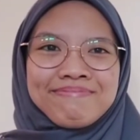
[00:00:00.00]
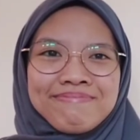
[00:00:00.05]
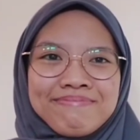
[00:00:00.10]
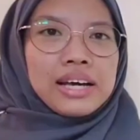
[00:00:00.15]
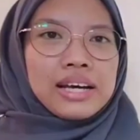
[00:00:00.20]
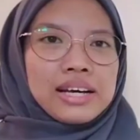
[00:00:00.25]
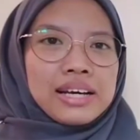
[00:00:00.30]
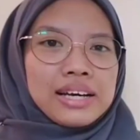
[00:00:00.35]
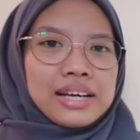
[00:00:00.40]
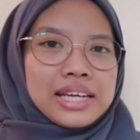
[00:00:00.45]

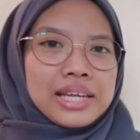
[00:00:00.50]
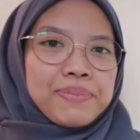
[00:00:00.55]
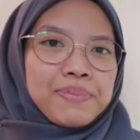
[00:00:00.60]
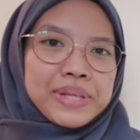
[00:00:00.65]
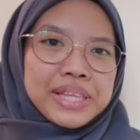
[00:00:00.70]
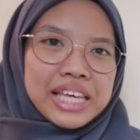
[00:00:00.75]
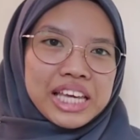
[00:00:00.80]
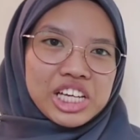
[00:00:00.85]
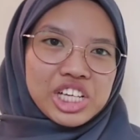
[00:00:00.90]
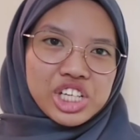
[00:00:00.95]
The
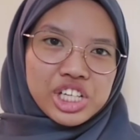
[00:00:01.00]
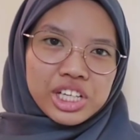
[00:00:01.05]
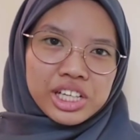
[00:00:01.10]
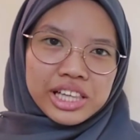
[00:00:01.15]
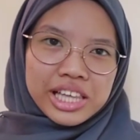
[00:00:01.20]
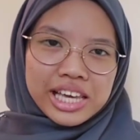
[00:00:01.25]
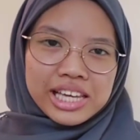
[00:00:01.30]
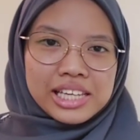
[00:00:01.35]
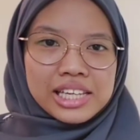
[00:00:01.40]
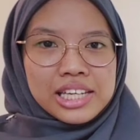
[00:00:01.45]
potential
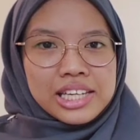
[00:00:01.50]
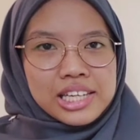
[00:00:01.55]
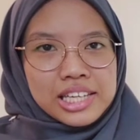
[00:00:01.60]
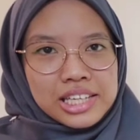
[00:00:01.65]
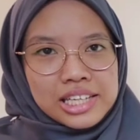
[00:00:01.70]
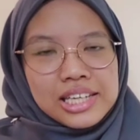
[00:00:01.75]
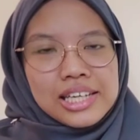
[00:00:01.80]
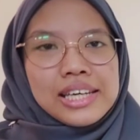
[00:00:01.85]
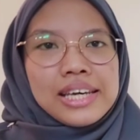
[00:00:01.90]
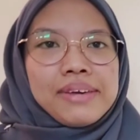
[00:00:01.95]

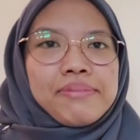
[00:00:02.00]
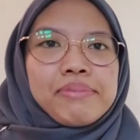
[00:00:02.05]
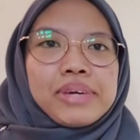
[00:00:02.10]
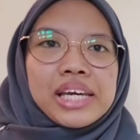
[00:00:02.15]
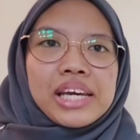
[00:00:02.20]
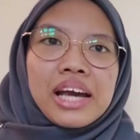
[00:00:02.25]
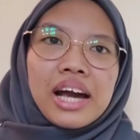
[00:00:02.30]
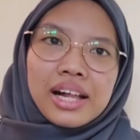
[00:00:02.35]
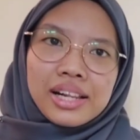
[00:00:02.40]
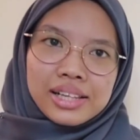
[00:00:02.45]
energy can be
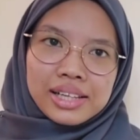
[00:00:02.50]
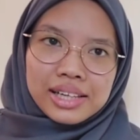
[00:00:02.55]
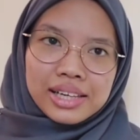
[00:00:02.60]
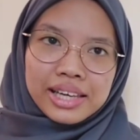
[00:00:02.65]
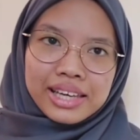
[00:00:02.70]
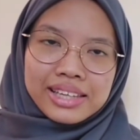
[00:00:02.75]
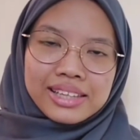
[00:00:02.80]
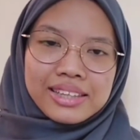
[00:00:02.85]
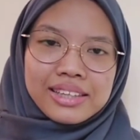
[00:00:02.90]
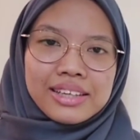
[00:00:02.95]

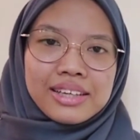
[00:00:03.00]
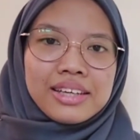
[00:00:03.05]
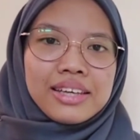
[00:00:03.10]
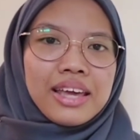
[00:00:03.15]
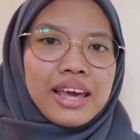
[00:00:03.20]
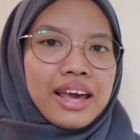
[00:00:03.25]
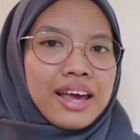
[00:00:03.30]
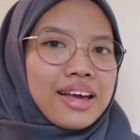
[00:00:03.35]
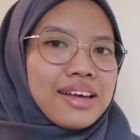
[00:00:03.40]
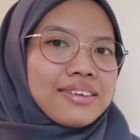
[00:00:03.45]
calculated
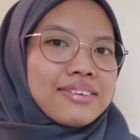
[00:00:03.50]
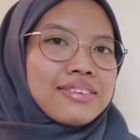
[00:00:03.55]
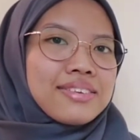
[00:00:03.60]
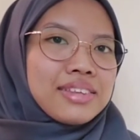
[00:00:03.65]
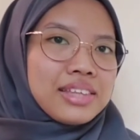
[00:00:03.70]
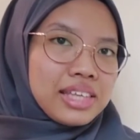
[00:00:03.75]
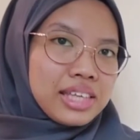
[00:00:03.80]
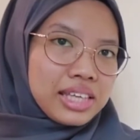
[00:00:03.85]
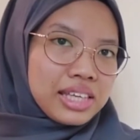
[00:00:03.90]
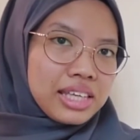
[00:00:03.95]
as
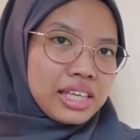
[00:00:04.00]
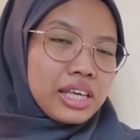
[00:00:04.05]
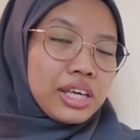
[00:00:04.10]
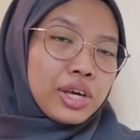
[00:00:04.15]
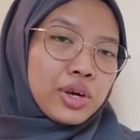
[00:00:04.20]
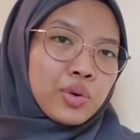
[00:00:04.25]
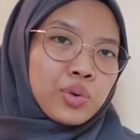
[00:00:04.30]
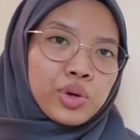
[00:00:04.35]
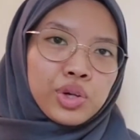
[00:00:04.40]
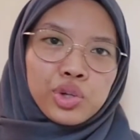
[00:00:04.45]
E
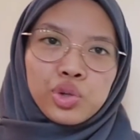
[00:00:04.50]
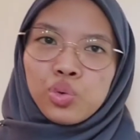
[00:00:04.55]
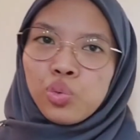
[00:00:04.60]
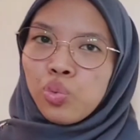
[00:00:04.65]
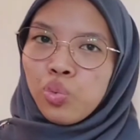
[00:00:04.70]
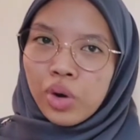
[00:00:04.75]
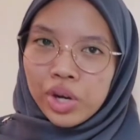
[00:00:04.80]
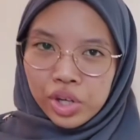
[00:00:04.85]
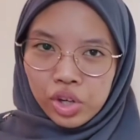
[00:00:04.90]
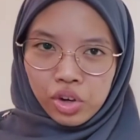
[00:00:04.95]
equal to
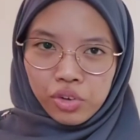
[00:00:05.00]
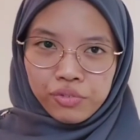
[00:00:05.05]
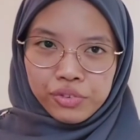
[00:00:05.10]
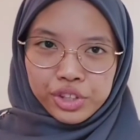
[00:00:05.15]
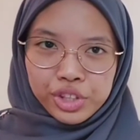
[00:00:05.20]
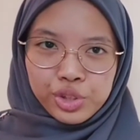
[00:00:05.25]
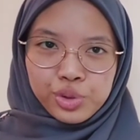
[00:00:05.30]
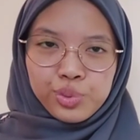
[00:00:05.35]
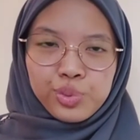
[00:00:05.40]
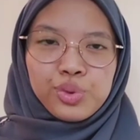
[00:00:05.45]

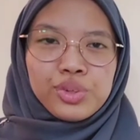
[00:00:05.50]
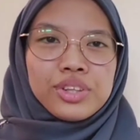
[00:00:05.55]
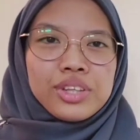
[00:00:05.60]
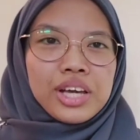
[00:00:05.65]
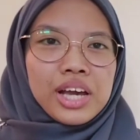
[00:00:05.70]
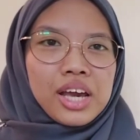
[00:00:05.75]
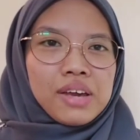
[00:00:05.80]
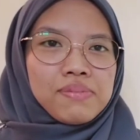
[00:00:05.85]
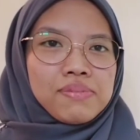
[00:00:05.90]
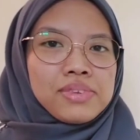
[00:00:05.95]
1/2
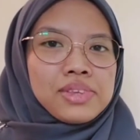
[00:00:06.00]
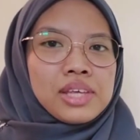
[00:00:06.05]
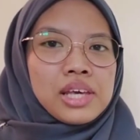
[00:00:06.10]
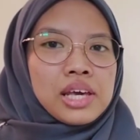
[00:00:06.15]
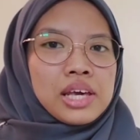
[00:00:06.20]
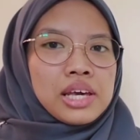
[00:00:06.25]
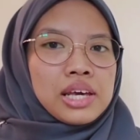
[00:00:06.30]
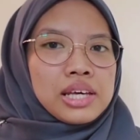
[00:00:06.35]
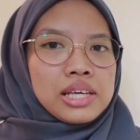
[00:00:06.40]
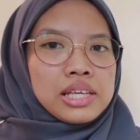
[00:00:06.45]
times
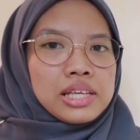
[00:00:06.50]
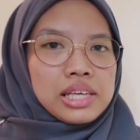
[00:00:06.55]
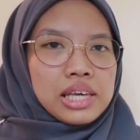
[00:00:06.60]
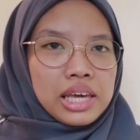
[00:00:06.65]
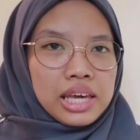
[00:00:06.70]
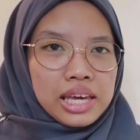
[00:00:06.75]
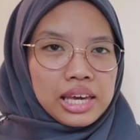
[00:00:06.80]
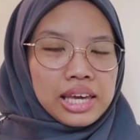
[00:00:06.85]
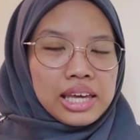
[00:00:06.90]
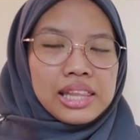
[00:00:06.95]

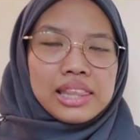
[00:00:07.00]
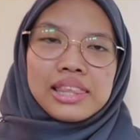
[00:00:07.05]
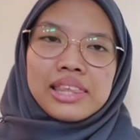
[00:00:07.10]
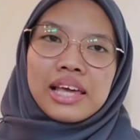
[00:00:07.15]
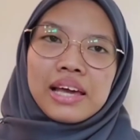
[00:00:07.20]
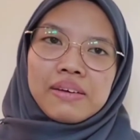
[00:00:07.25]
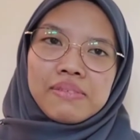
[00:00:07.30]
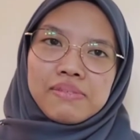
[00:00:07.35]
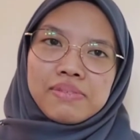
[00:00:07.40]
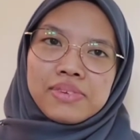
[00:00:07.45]
A
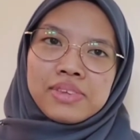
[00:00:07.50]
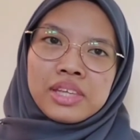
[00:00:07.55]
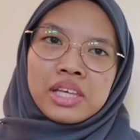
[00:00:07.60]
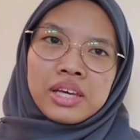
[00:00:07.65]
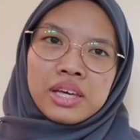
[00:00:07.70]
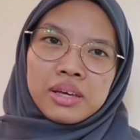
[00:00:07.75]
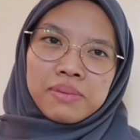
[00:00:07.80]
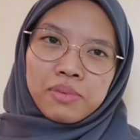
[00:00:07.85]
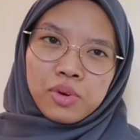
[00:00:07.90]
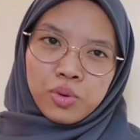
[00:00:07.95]
times
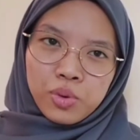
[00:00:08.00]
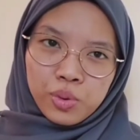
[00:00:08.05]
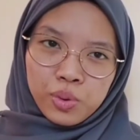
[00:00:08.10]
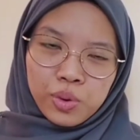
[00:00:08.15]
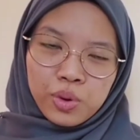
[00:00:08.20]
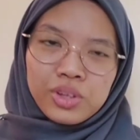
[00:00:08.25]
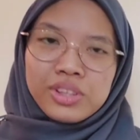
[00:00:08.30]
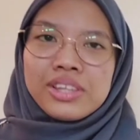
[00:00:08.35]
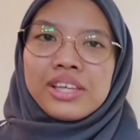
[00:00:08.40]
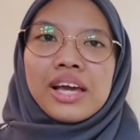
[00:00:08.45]

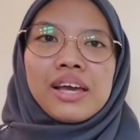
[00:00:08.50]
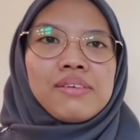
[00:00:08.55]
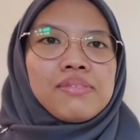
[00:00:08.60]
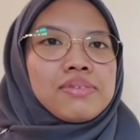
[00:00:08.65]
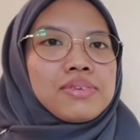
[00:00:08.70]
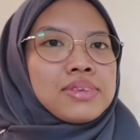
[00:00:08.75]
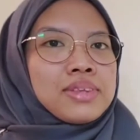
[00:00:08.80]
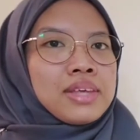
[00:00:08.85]
rho times